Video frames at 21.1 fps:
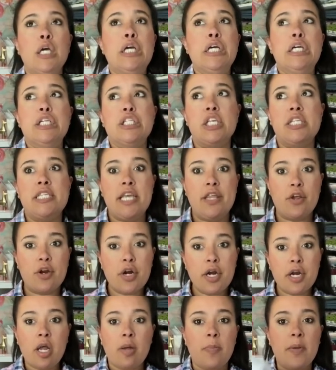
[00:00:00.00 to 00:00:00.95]
she's either
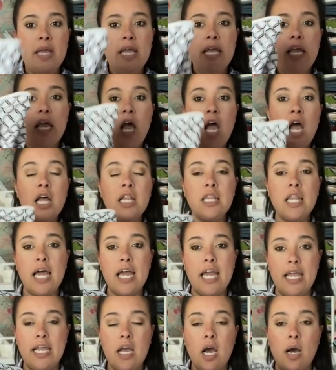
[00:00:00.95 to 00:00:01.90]
gonna be
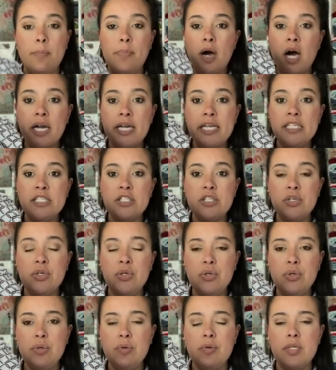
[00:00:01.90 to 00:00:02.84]
like a
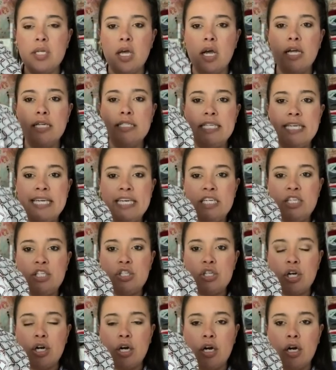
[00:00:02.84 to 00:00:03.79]
bodysuit, a
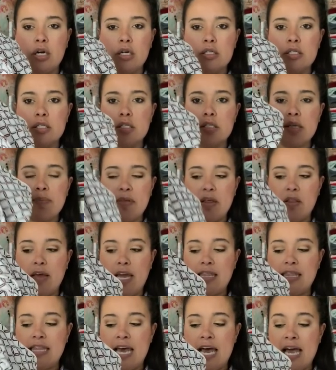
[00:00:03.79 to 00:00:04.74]
t-shirt, something
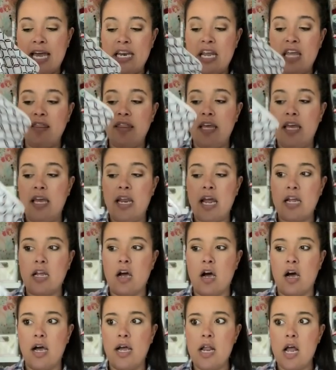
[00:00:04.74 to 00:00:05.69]
like that. And then I
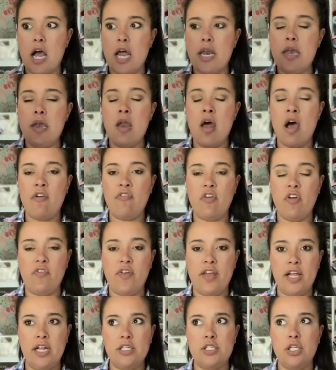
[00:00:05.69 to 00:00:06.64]
got enough of
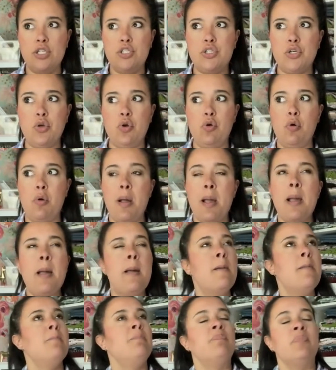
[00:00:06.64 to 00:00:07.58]
it to do
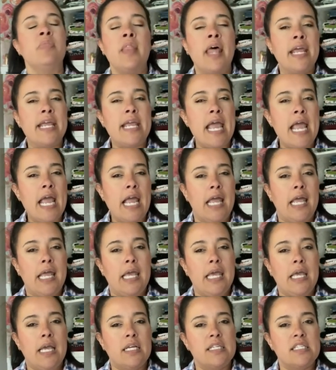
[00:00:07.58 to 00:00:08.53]
like
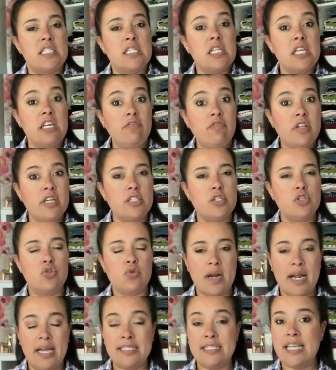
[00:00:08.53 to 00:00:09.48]
a sleeveless
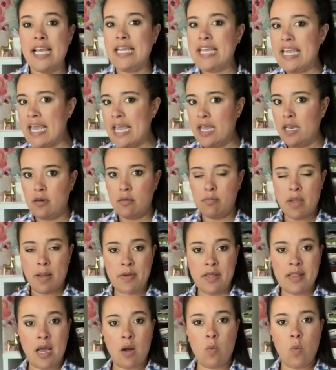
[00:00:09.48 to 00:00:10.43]
dress. Again,
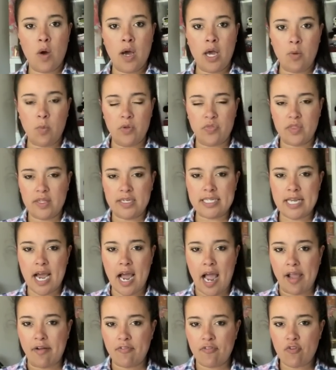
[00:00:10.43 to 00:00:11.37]
maybe that one with the
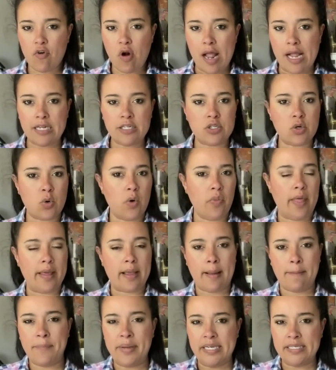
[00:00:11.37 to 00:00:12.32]
tie front or
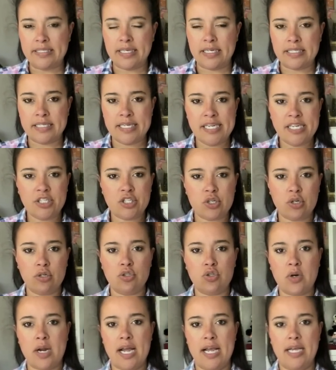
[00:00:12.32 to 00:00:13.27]
like a basic t-shirt
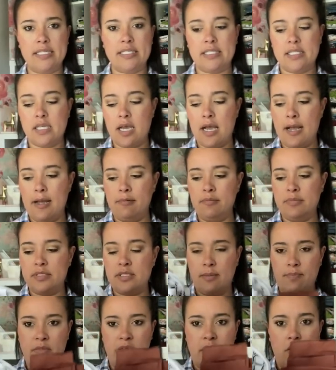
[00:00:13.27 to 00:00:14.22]
dress, um,
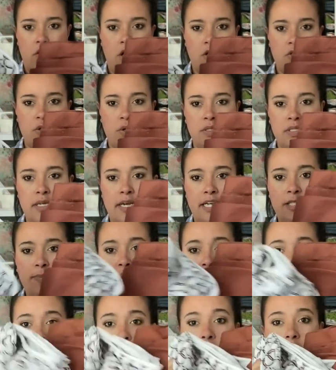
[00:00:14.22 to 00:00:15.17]
something along those lines.
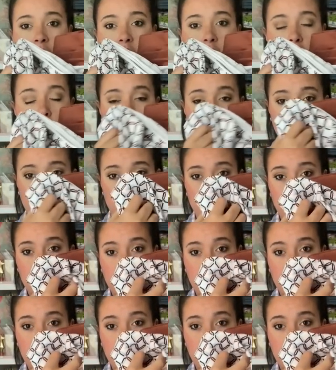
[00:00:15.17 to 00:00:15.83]
But I thought those,